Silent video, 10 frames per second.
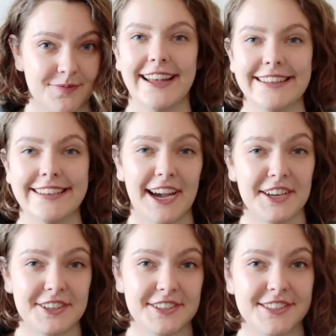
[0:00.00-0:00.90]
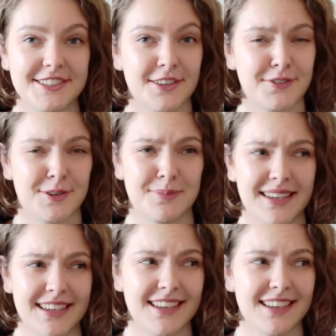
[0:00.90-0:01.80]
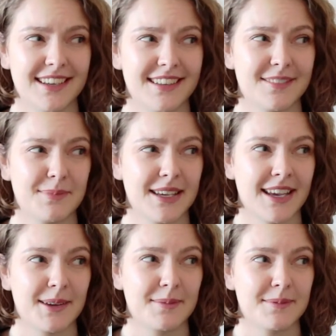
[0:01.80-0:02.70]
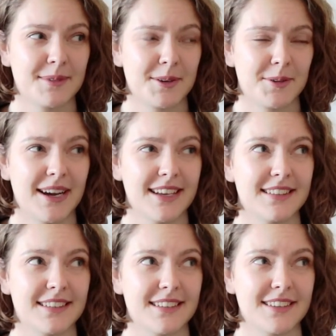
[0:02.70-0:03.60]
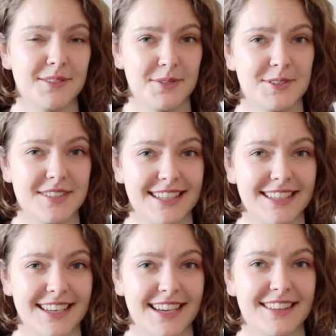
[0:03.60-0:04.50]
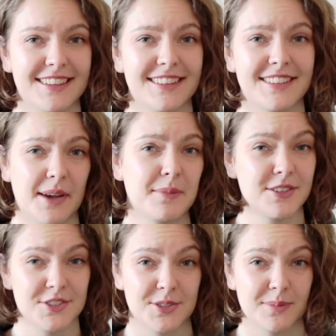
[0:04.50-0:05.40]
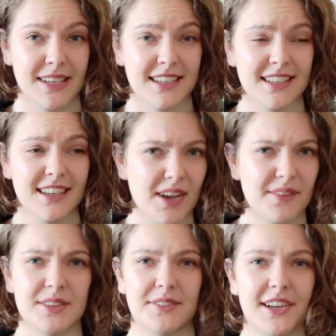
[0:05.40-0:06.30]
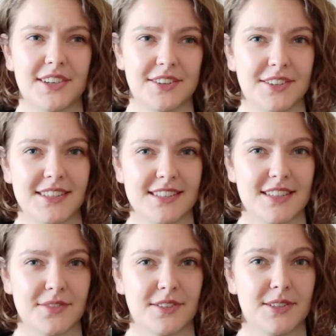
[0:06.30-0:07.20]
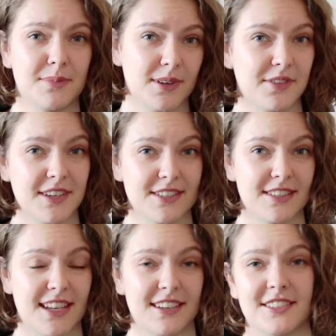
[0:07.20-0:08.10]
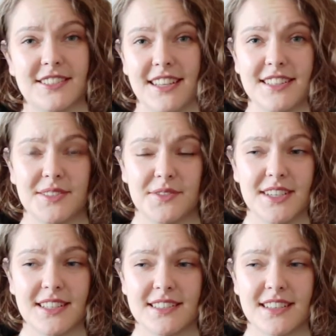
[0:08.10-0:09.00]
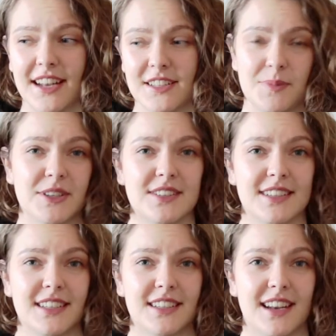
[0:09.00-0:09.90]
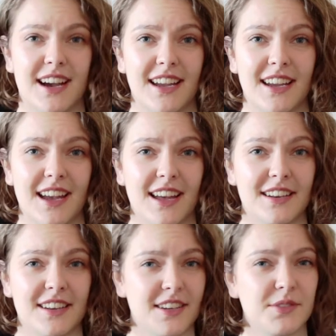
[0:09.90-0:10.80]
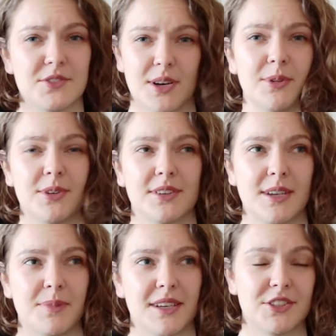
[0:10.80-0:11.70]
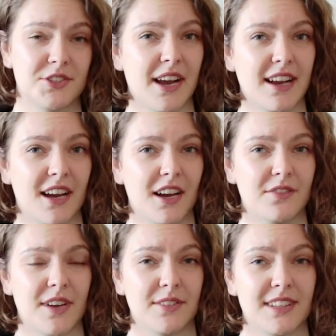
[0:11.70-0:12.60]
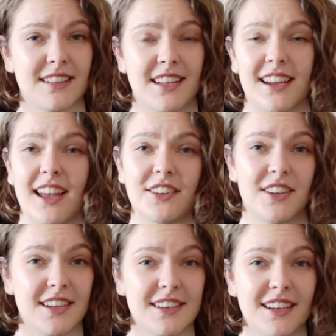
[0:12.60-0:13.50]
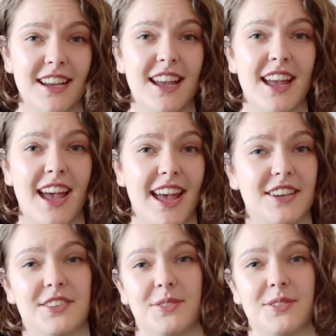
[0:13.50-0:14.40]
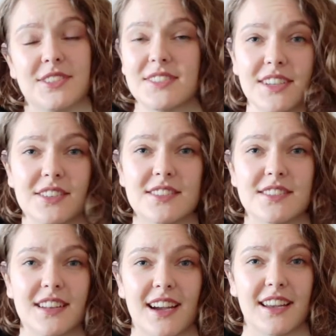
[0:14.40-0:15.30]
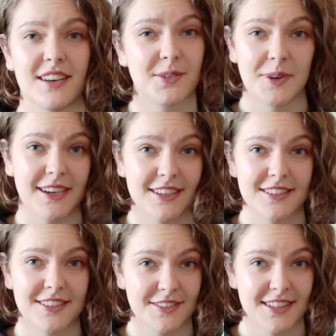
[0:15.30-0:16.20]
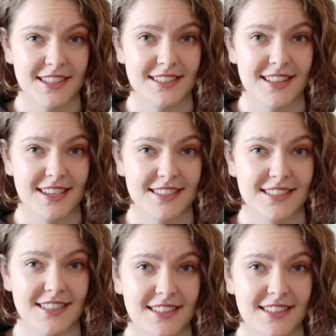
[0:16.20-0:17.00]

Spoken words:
And I noticed that for me it became quite confusing and time-consuming to have to write all these different motivation letters and CVs, and especially that I had a lot of trouble keeping track of everything that I had done and all the skills that I had acquired doing these things.